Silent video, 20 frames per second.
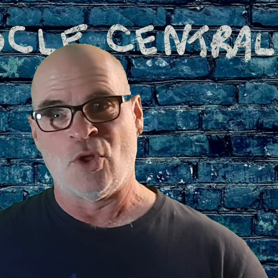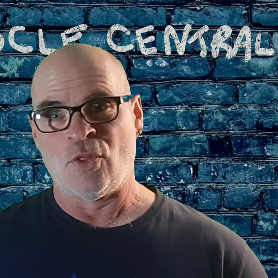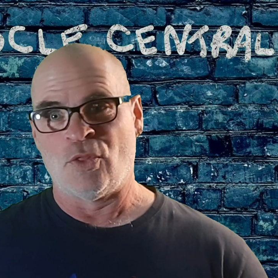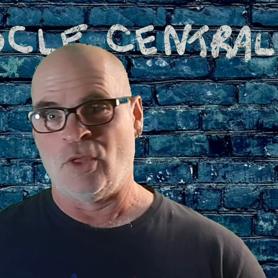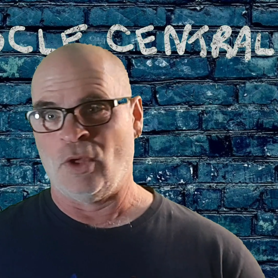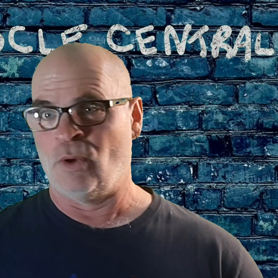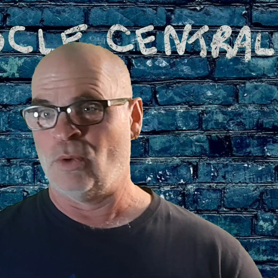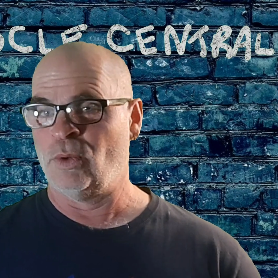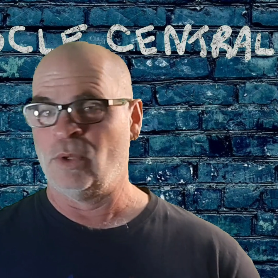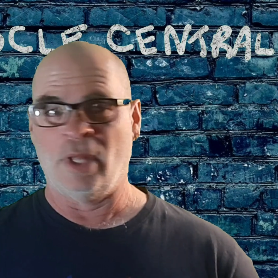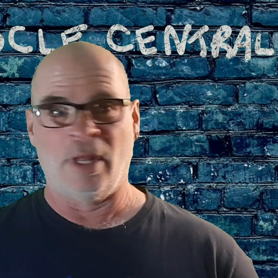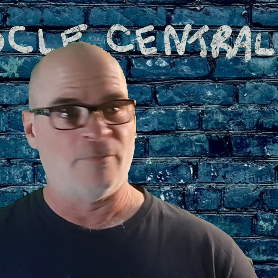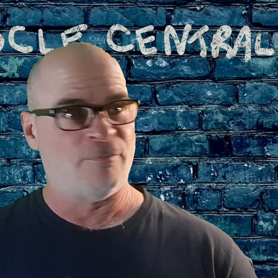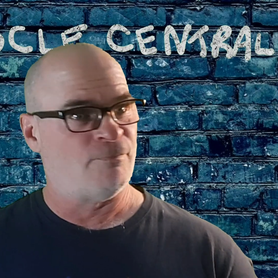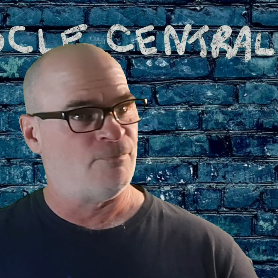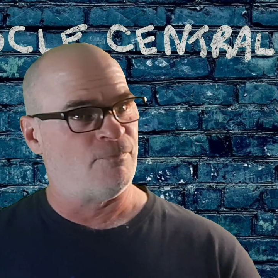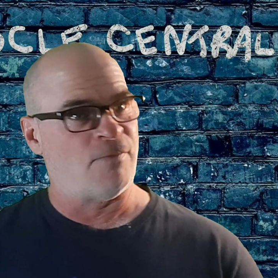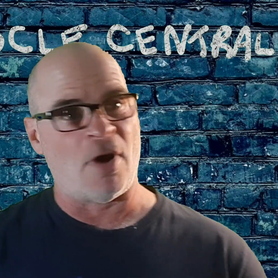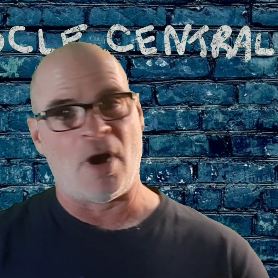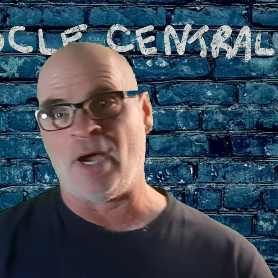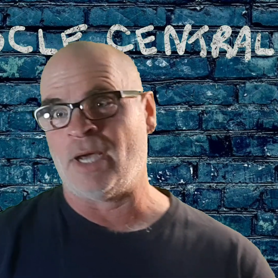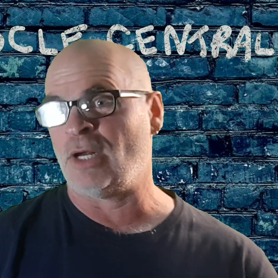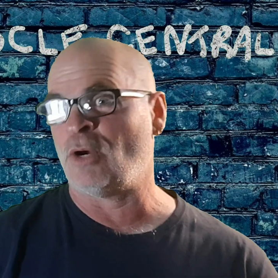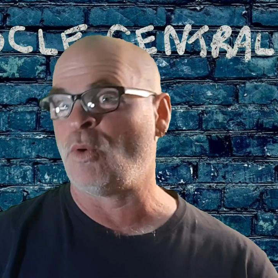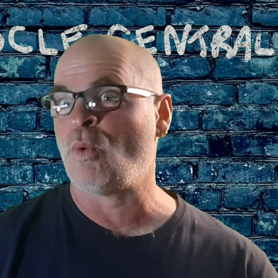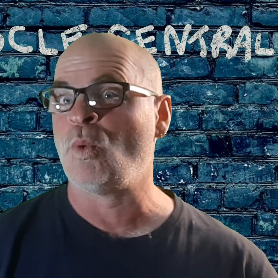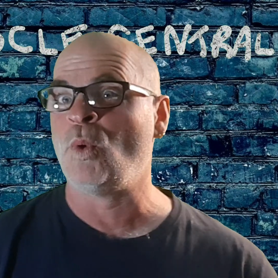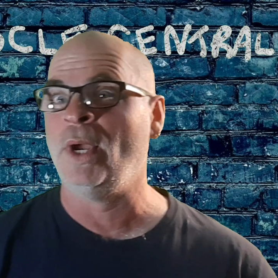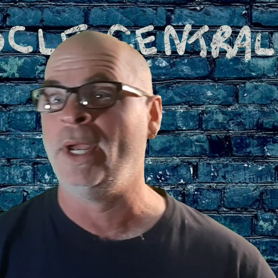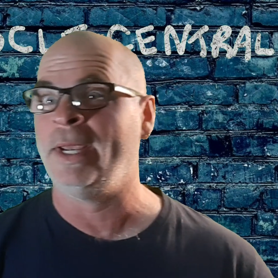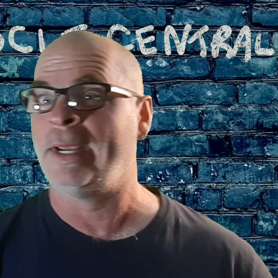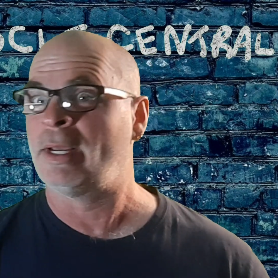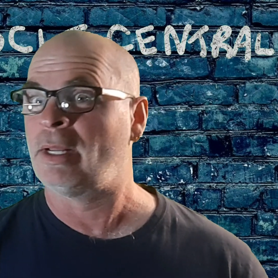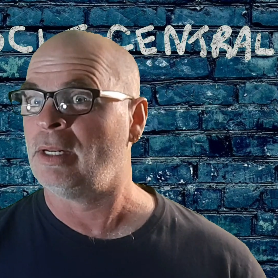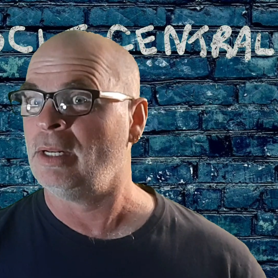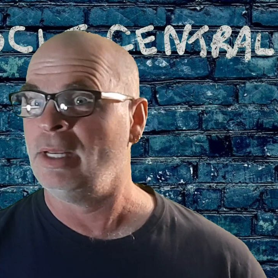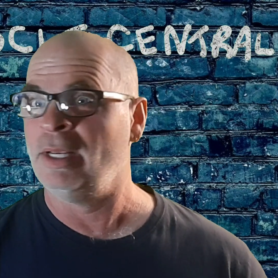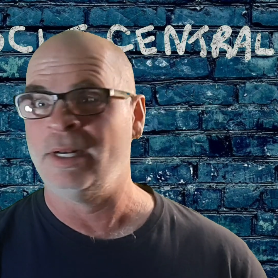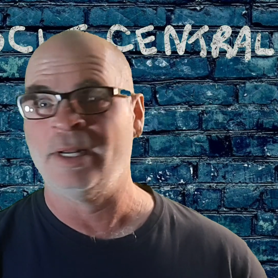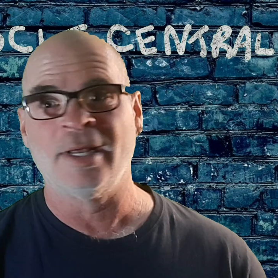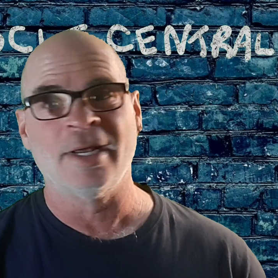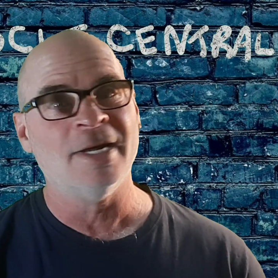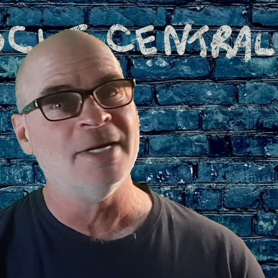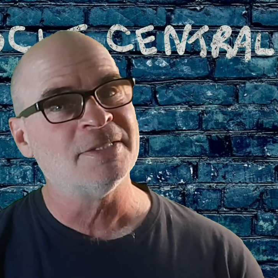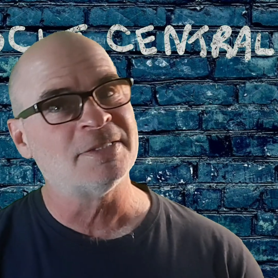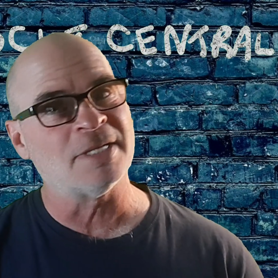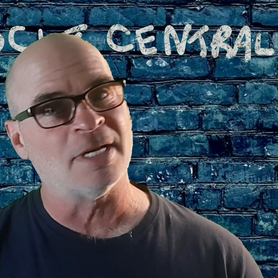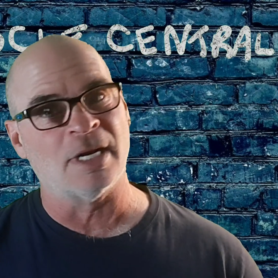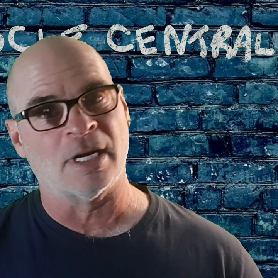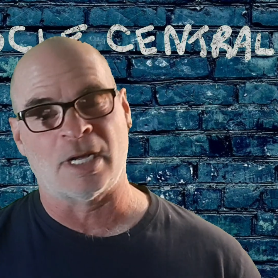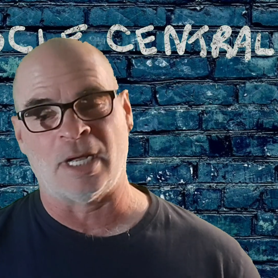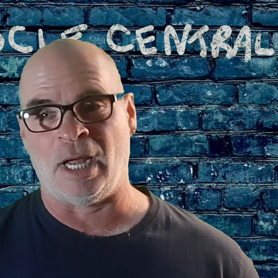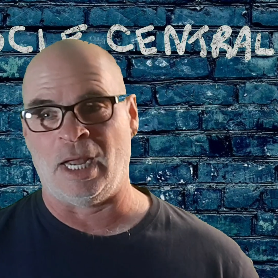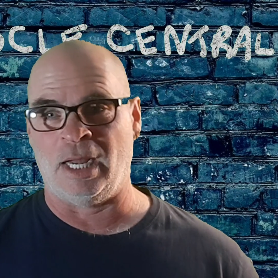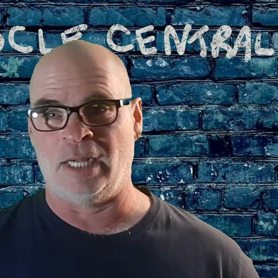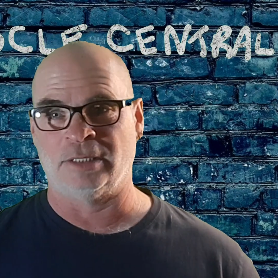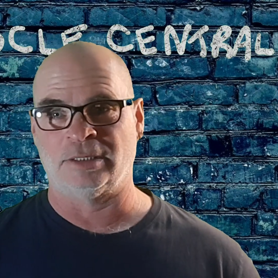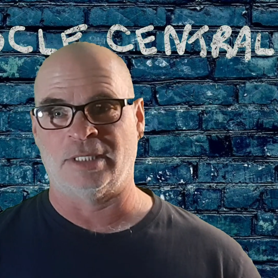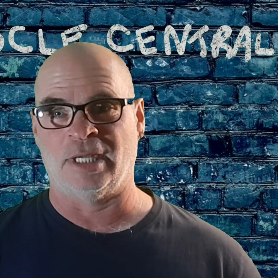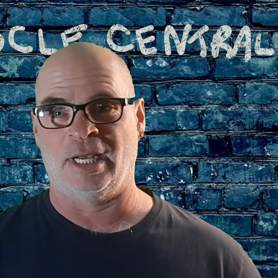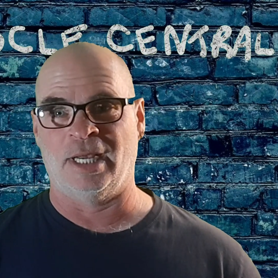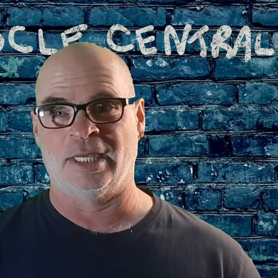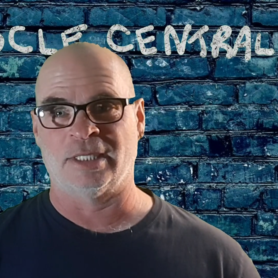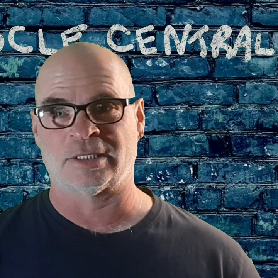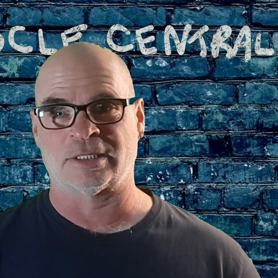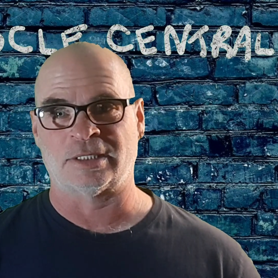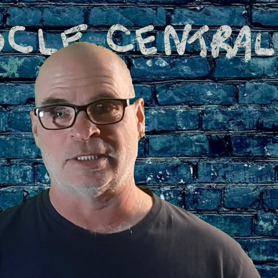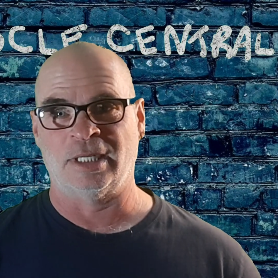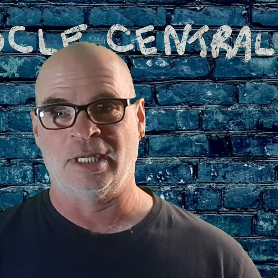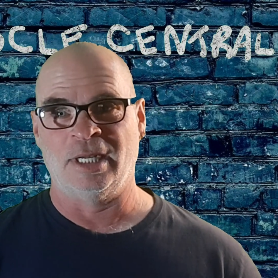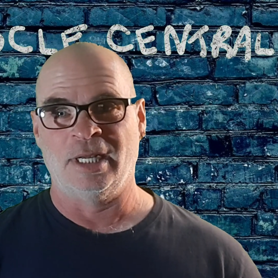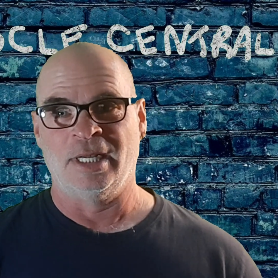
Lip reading: the final week leading into the contest